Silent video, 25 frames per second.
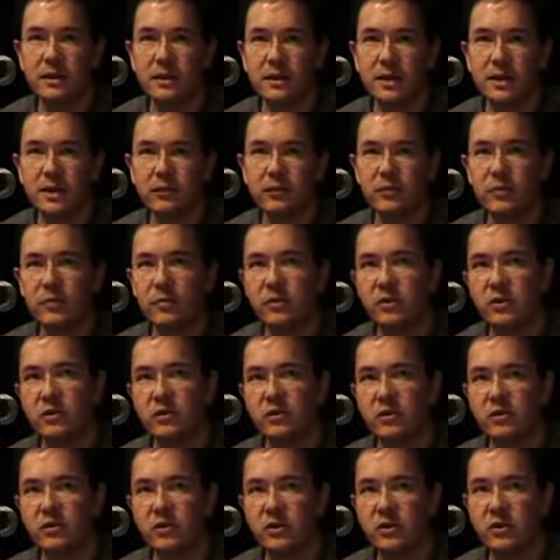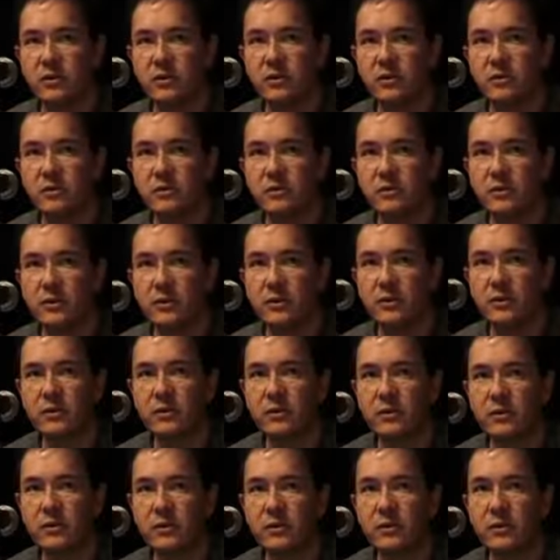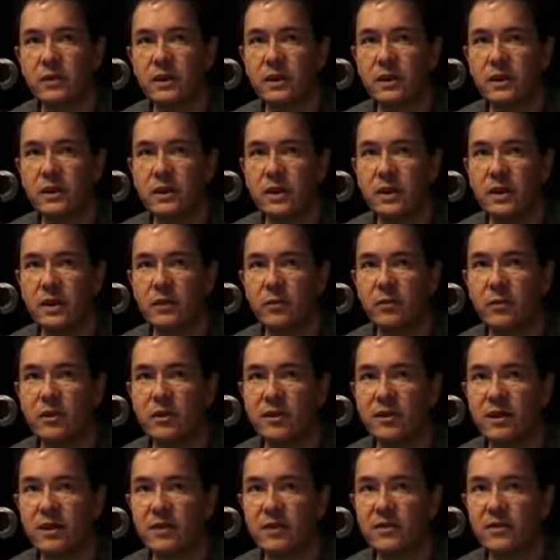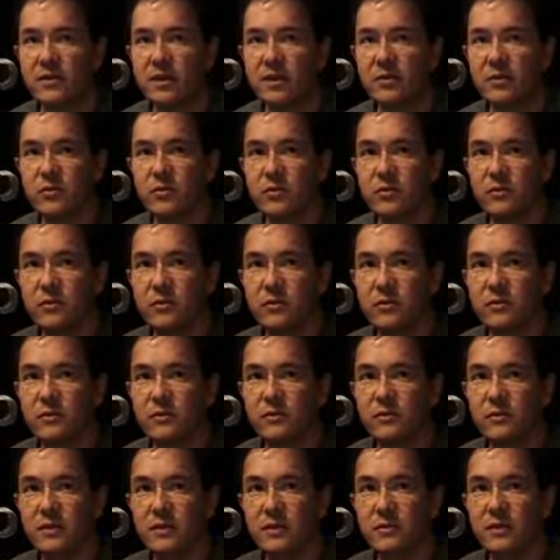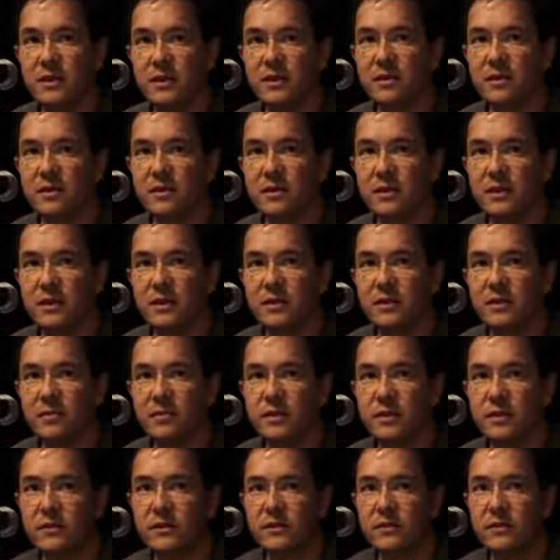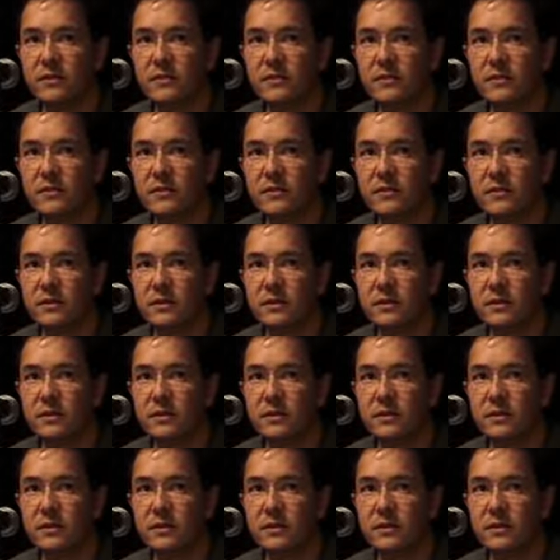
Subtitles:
attributes projected onto them, with the exception of intellect and wisdom,